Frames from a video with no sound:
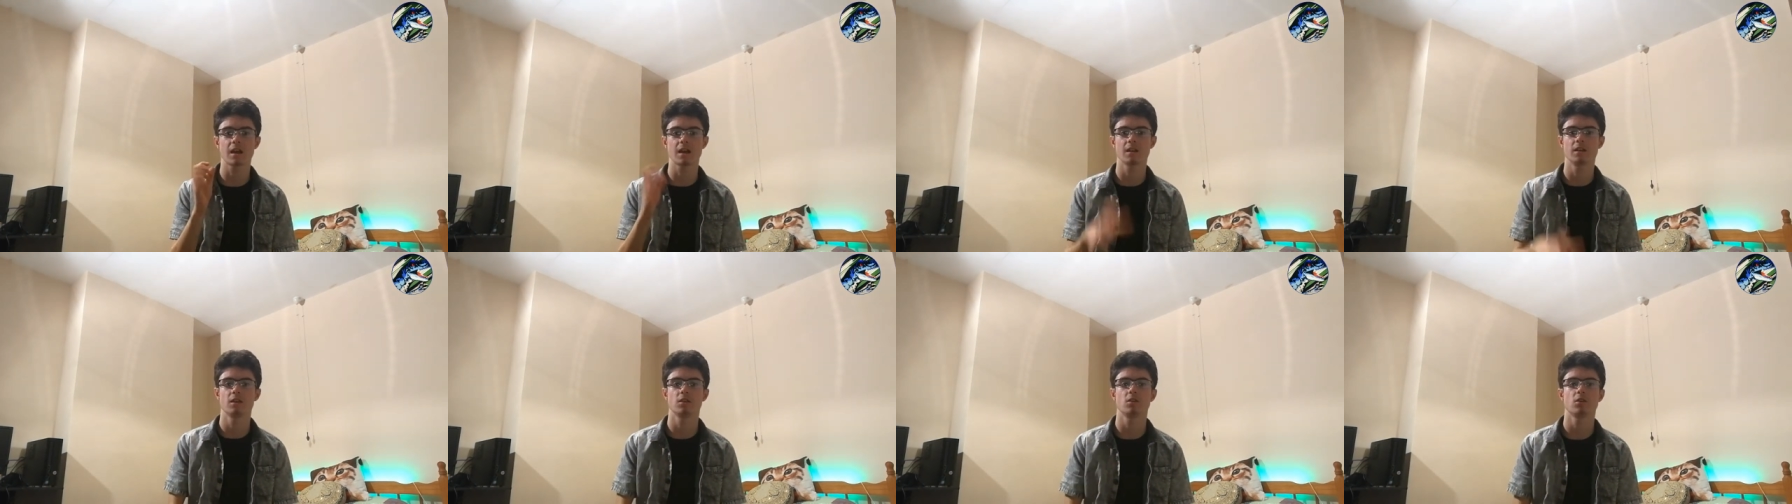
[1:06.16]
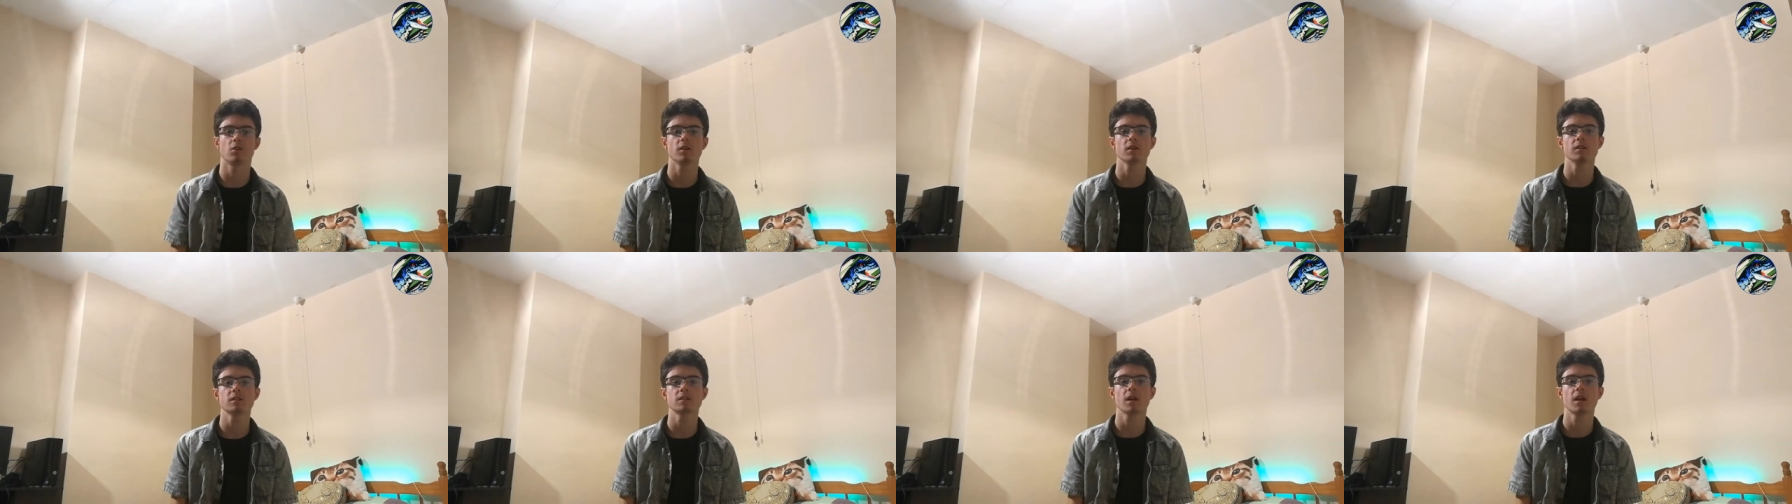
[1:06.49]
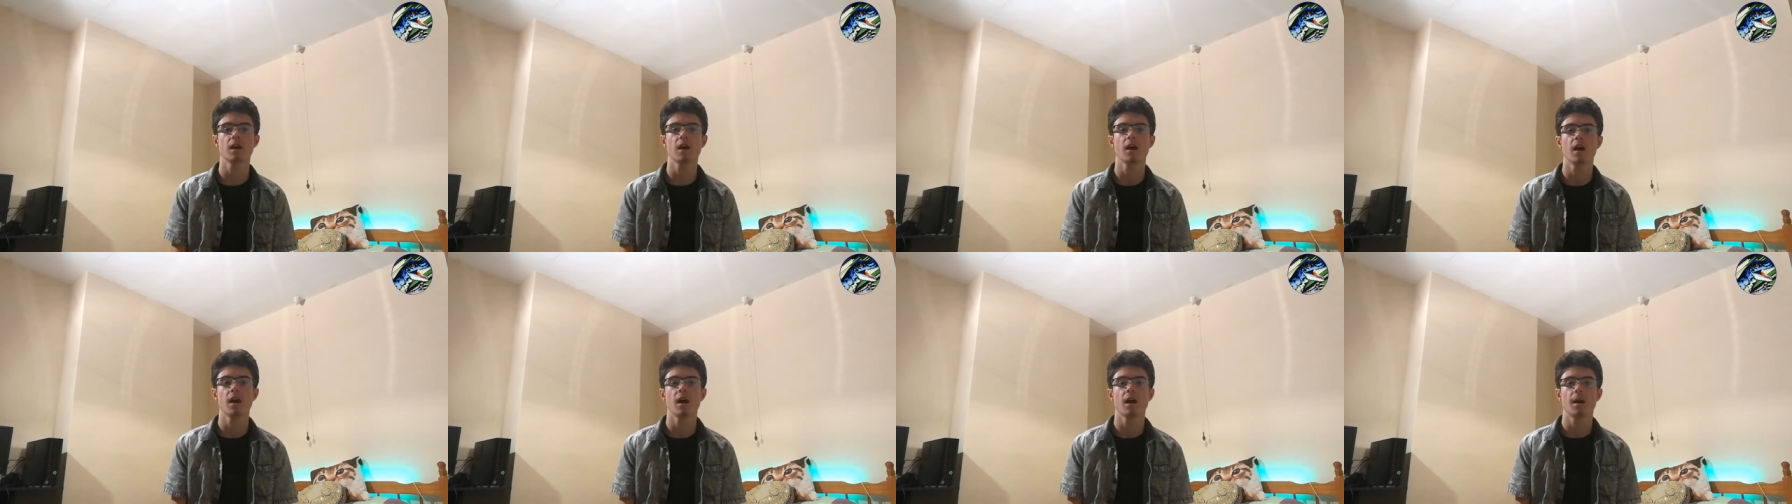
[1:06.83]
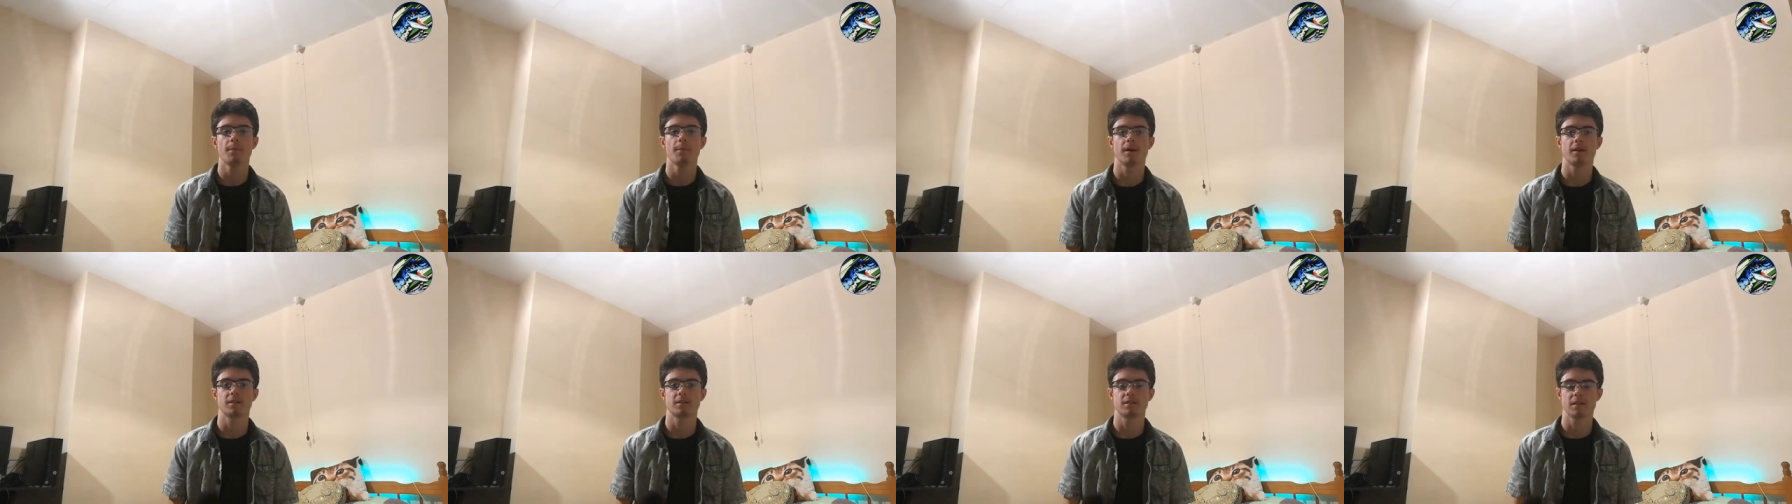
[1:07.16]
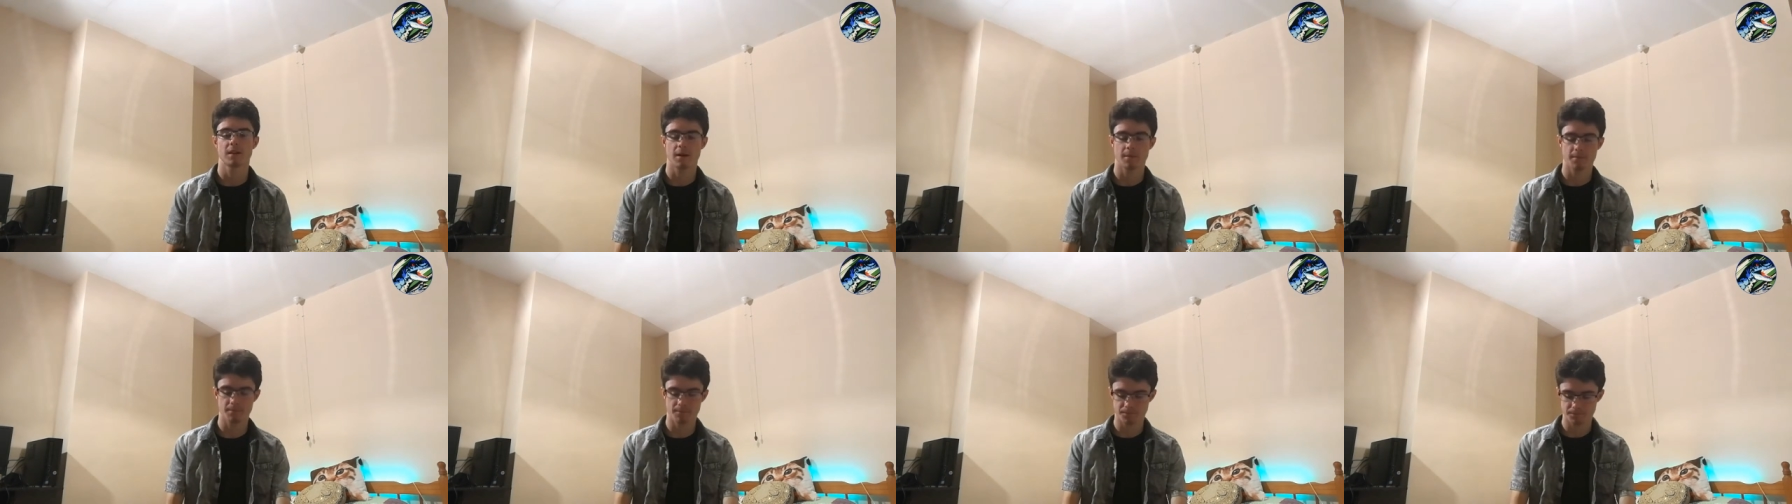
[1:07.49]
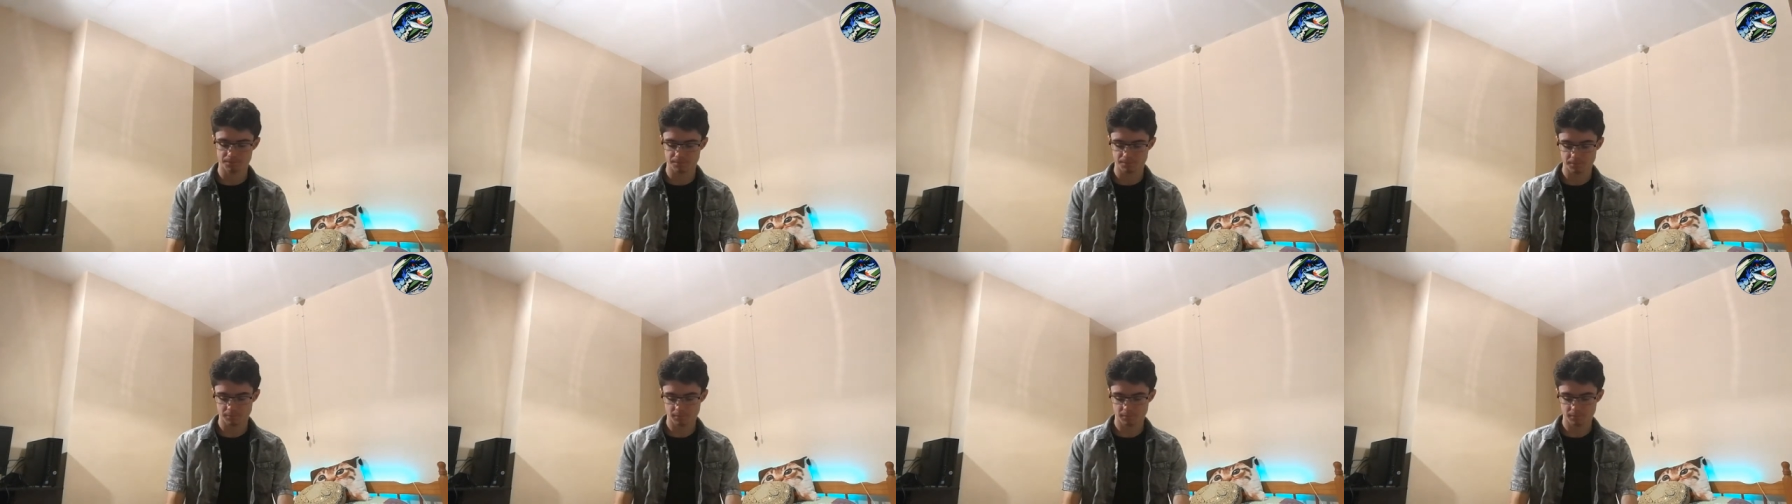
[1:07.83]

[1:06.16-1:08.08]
in the noise, but um,